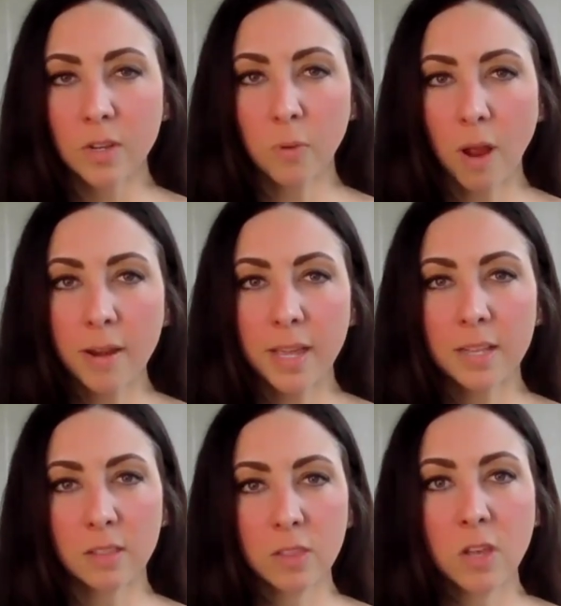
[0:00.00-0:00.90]

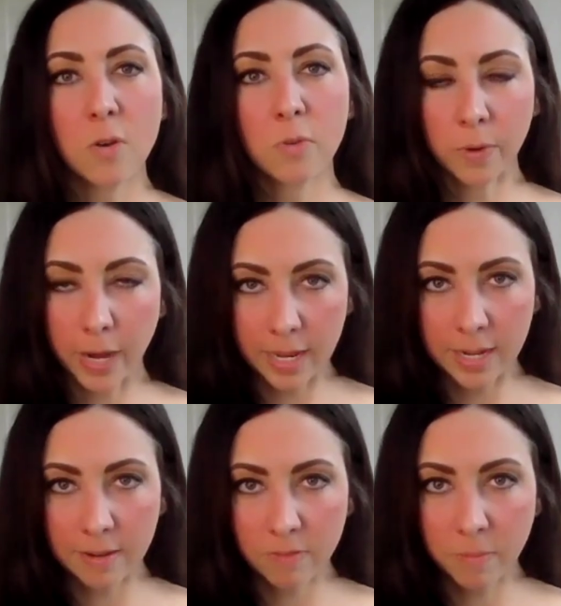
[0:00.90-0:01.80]
chronic
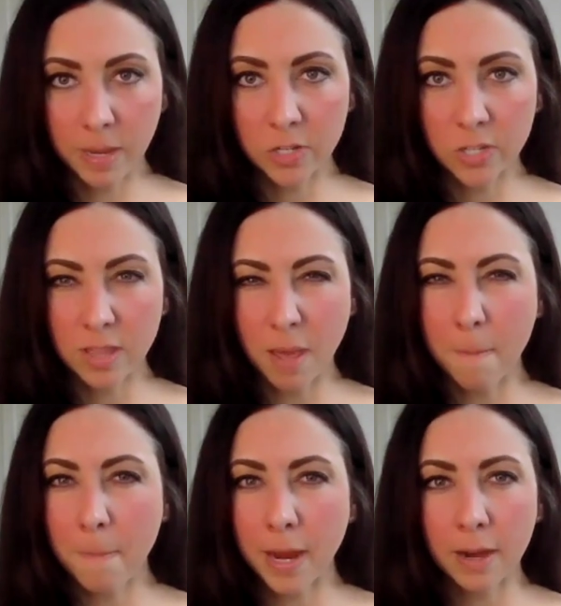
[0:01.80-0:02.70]
low-grade inflammation
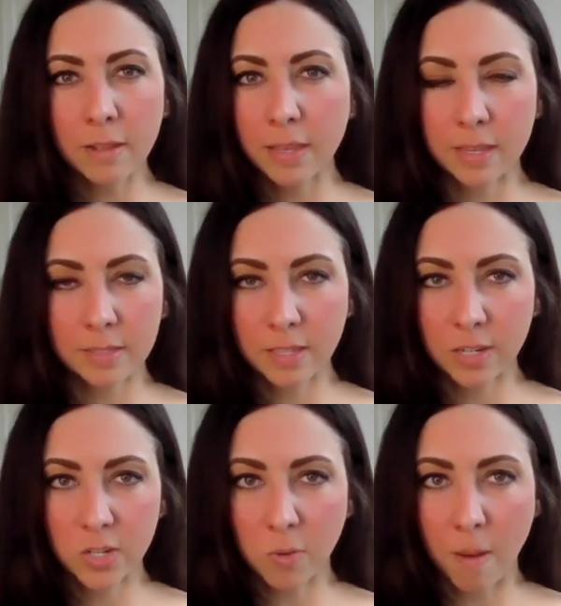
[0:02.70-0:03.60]
that barely is
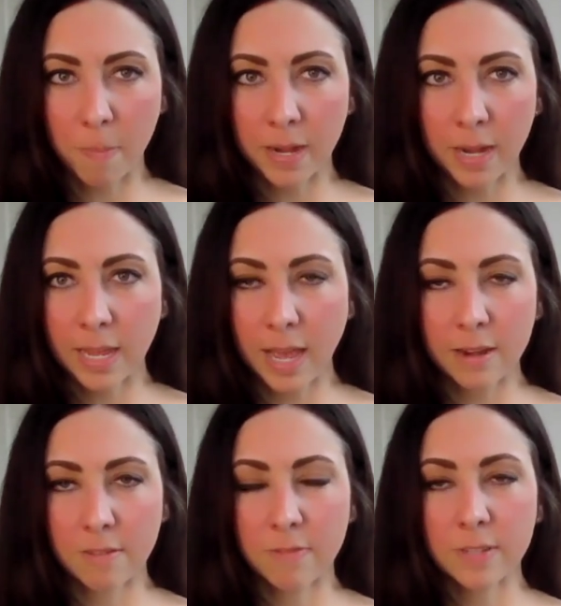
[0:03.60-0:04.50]
going to show up on any
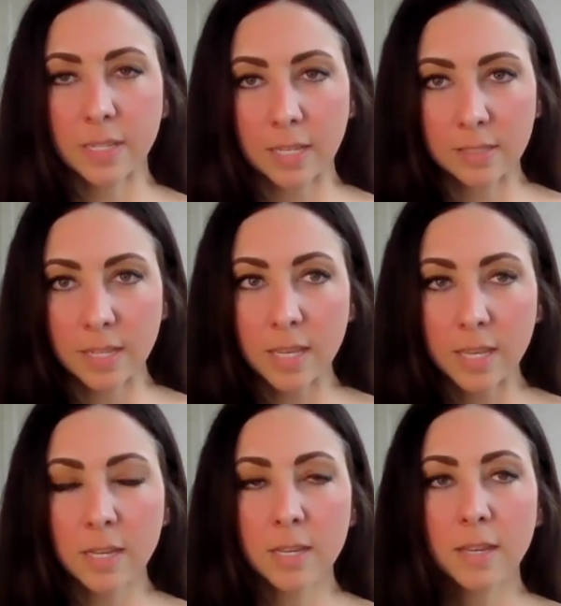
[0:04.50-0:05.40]
kind of
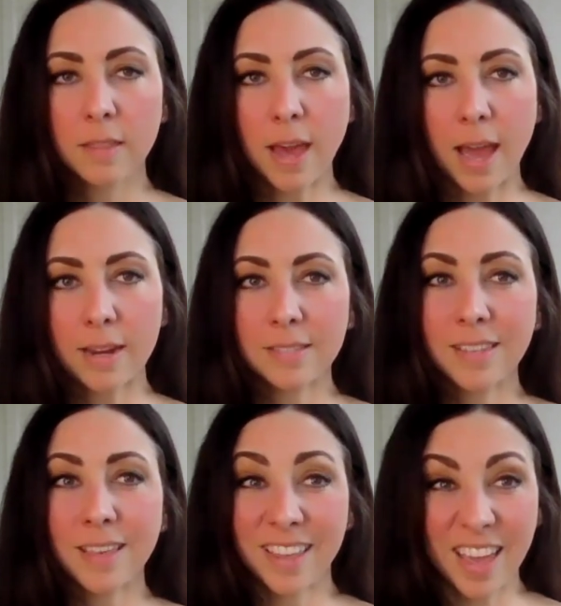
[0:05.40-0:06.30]
testing that
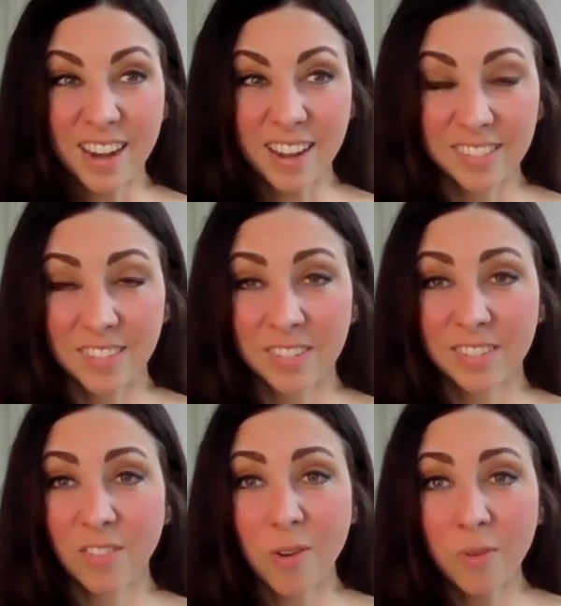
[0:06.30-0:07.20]
is going to get us
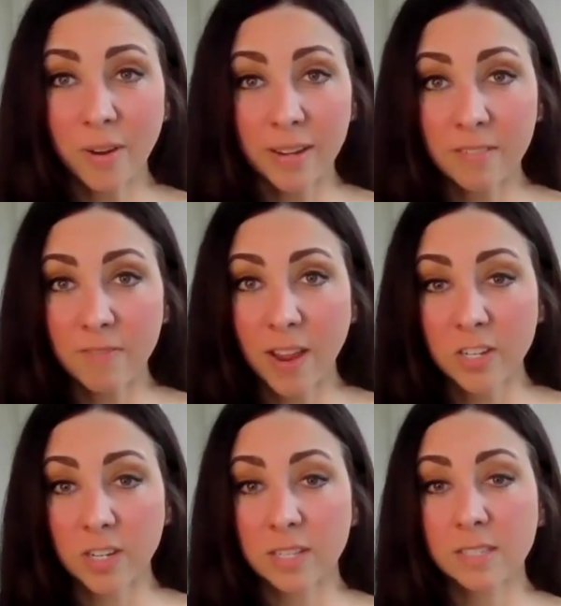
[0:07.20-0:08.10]
these low-grade
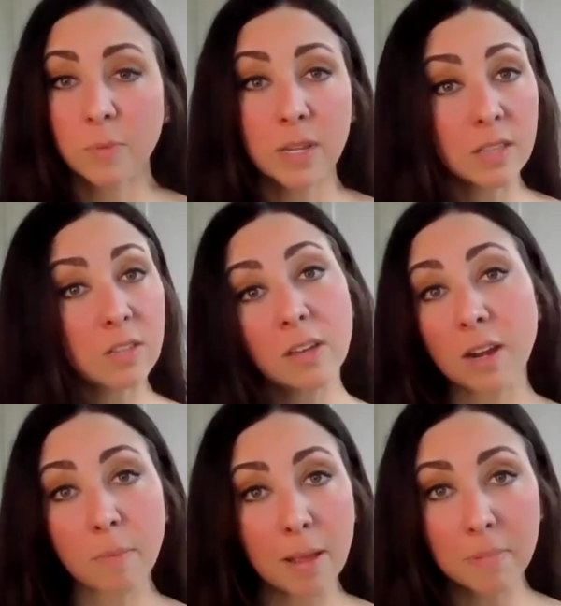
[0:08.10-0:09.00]
infections. And we can look
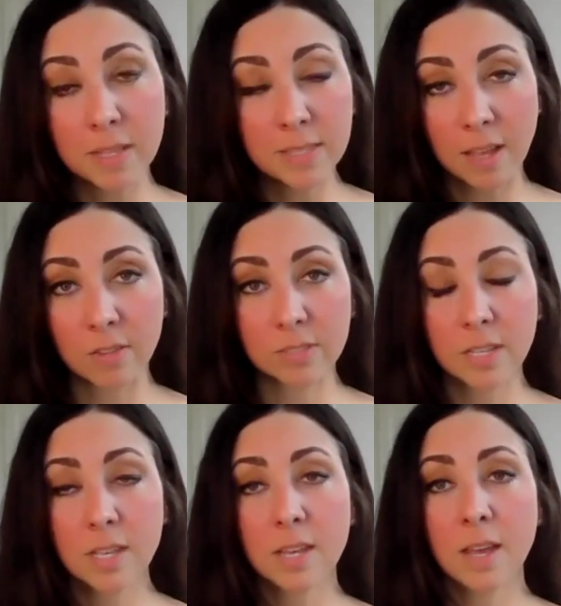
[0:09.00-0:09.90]
at our white blood
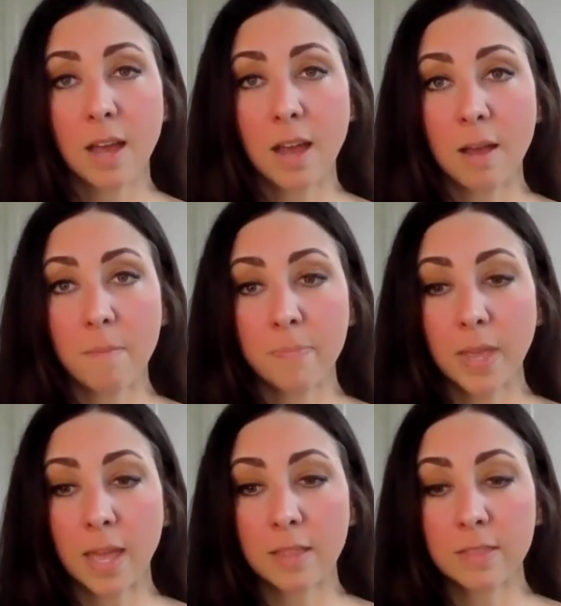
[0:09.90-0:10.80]
cells
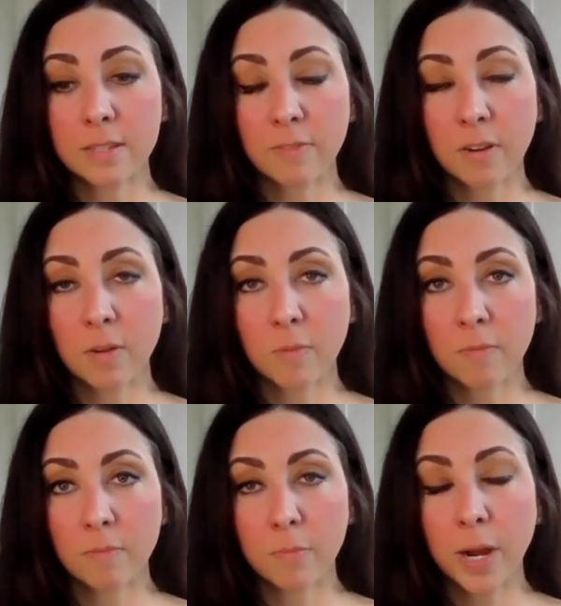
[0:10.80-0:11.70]
and the different
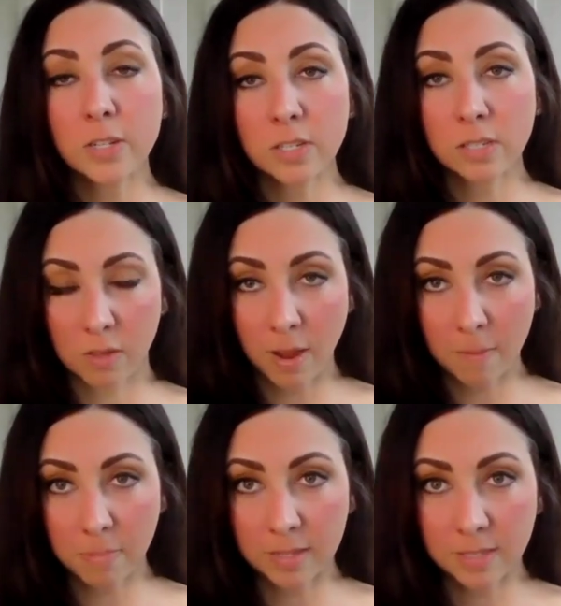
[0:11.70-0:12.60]
branches of the
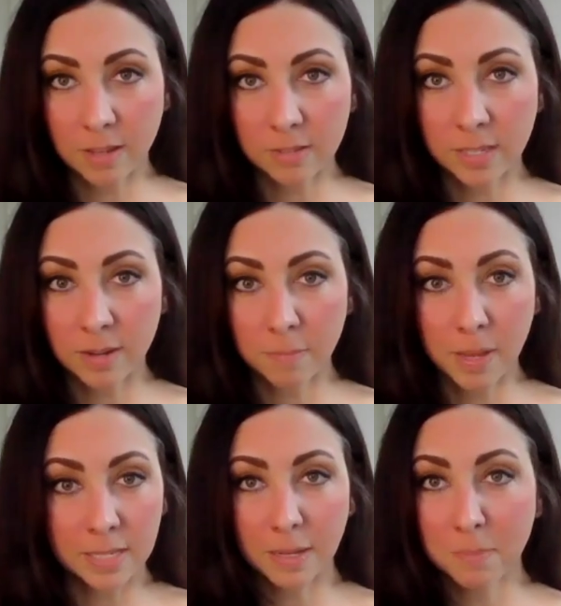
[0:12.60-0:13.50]
white blood cells in a
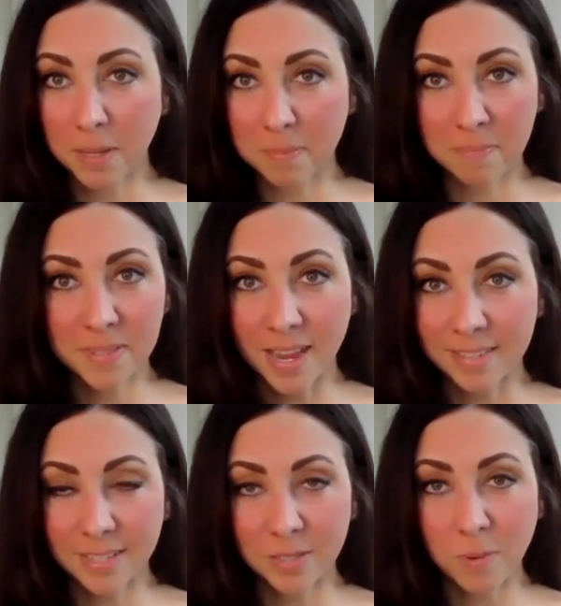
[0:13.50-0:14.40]
basic blood
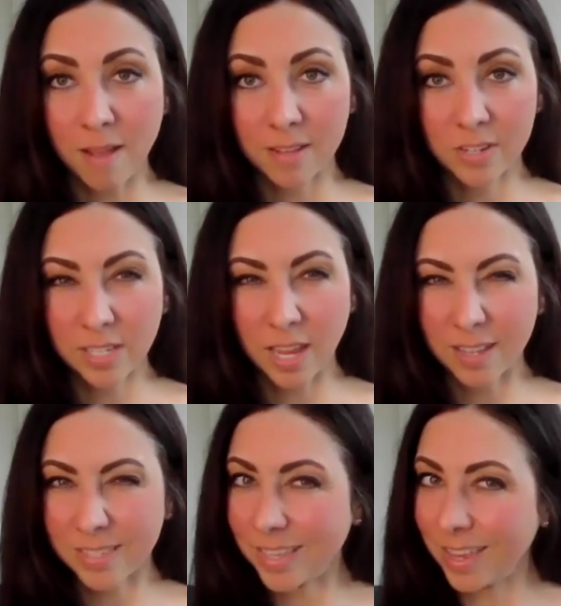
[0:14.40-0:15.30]
test as well, and just
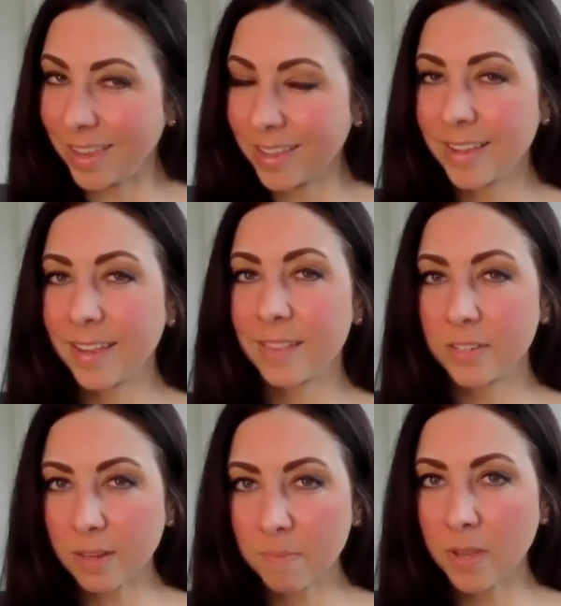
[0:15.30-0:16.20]
kind of see
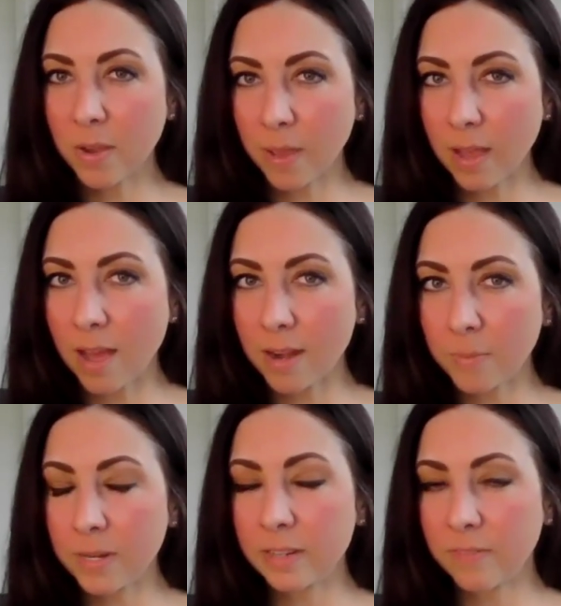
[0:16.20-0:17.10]
there's something going on
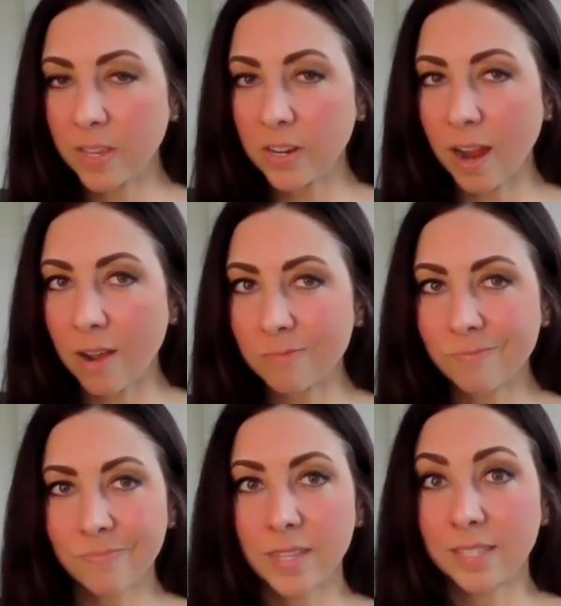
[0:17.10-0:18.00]
and we need to figure out,
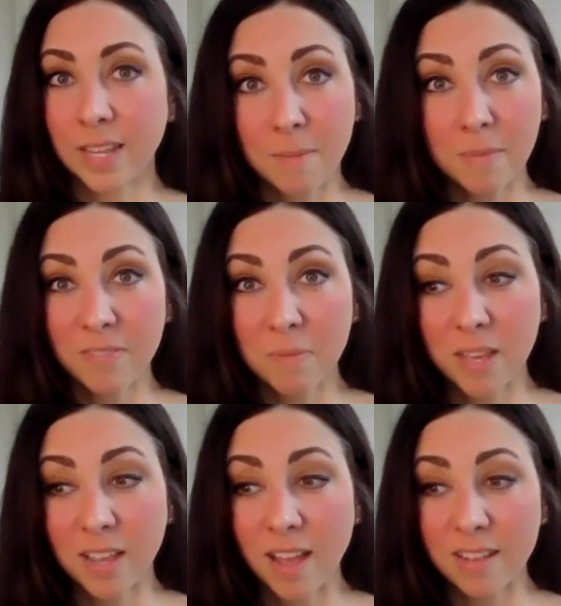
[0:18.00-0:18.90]
is it coming
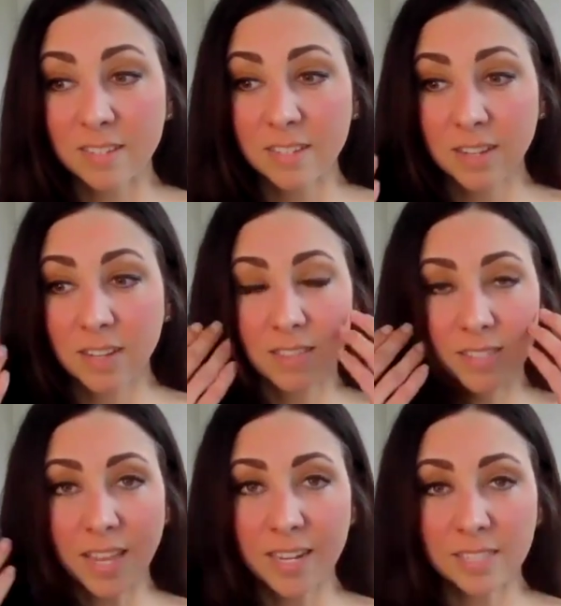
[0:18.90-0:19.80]
from the gut,
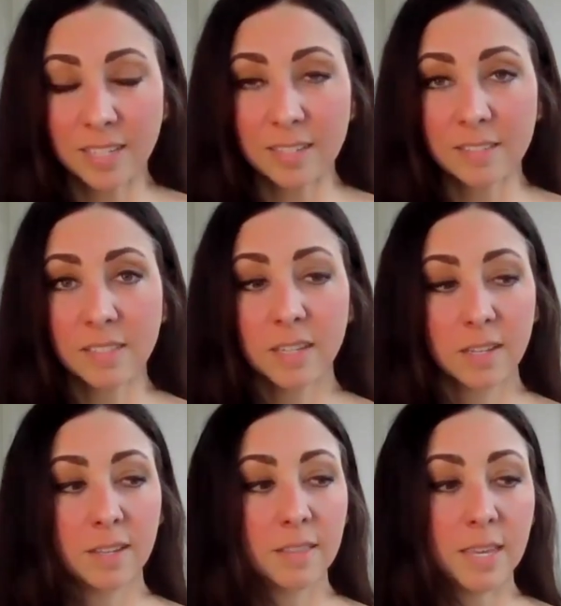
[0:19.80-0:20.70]
sinuses,
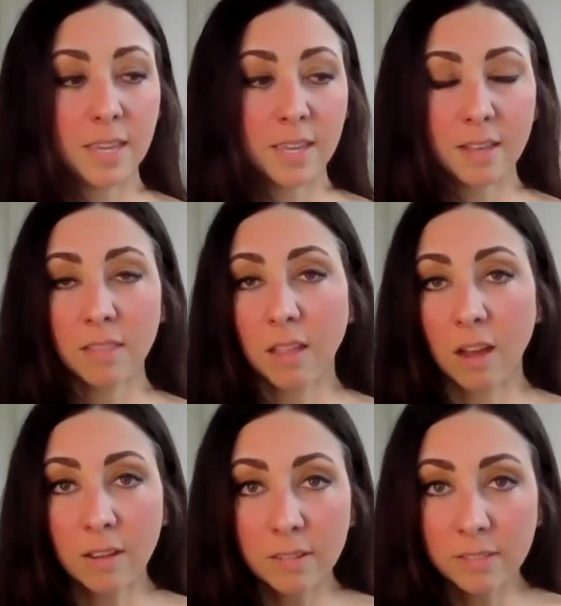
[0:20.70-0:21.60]
the
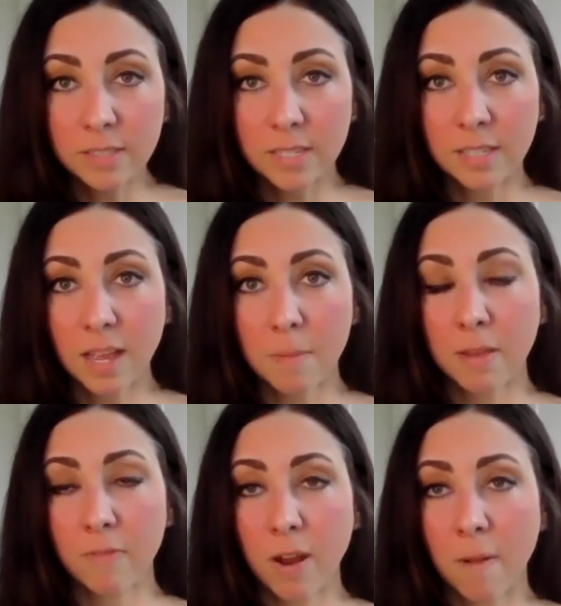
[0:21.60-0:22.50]
lungs? Is it
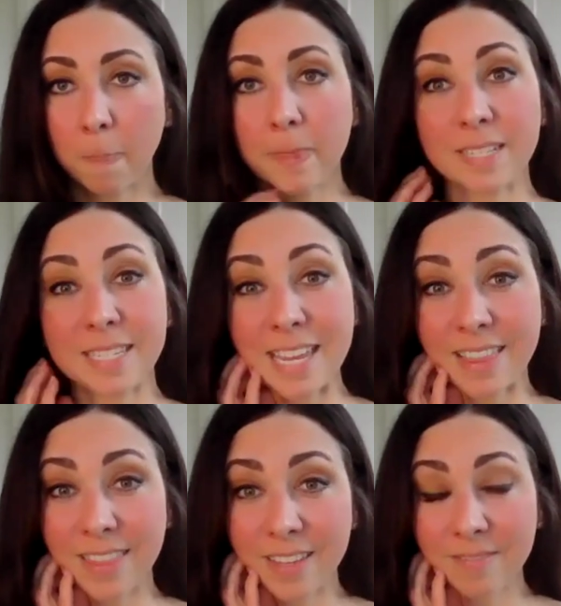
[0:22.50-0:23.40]
coming from the
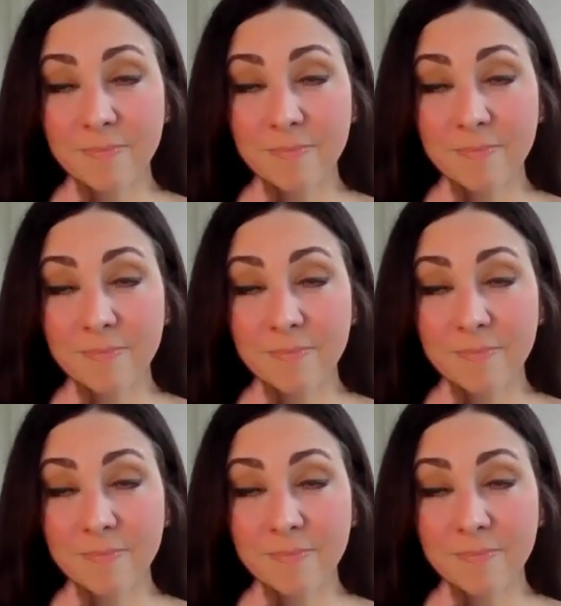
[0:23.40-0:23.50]
teeth